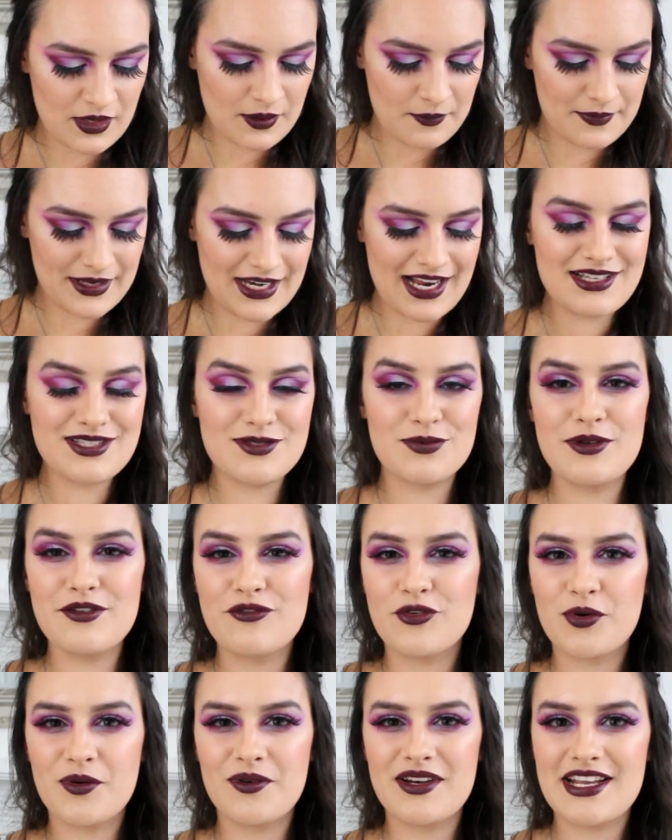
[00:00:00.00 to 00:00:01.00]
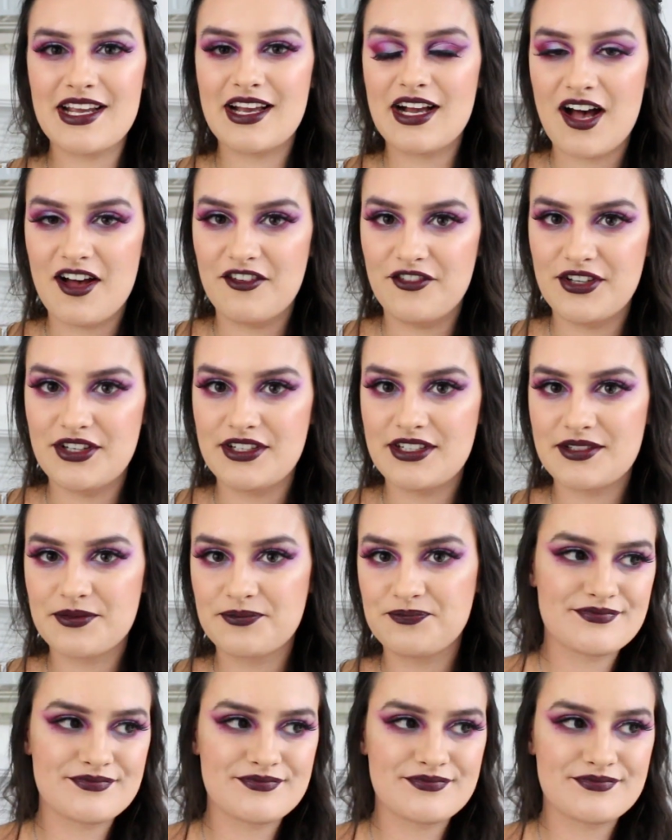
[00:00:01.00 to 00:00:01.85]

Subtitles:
But as we've already covered,